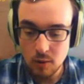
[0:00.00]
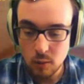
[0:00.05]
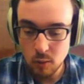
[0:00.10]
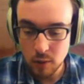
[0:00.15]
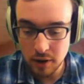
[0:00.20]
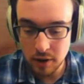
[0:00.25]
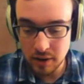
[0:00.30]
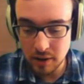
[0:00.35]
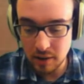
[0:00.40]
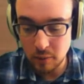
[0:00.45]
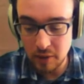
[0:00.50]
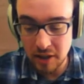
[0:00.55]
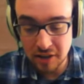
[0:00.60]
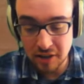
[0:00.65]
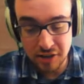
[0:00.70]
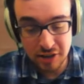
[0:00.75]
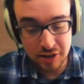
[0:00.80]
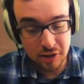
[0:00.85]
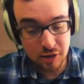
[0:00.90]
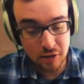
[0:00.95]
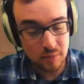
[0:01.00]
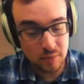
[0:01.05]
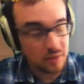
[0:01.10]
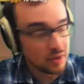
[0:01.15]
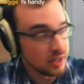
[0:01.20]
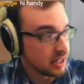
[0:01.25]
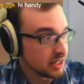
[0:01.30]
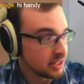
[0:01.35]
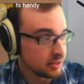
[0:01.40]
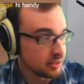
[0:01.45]
We assume
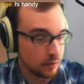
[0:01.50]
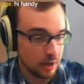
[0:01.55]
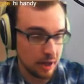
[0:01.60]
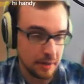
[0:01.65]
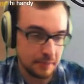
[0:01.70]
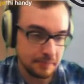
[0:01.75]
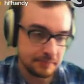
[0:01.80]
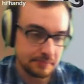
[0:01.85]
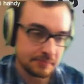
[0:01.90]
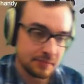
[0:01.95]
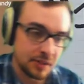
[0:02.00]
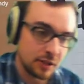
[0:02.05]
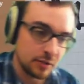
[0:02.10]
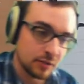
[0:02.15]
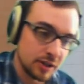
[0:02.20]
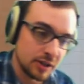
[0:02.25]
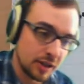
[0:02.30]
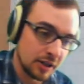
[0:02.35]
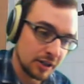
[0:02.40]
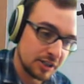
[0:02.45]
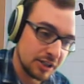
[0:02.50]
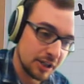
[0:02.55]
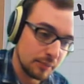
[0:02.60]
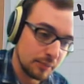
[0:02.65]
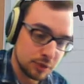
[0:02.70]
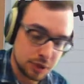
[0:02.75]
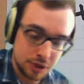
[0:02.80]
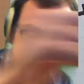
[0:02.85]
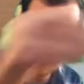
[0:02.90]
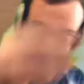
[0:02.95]
this, right? This was our
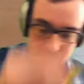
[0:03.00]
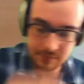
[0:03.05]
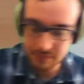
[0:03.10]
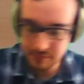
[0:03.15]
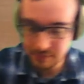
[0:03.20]
assumption.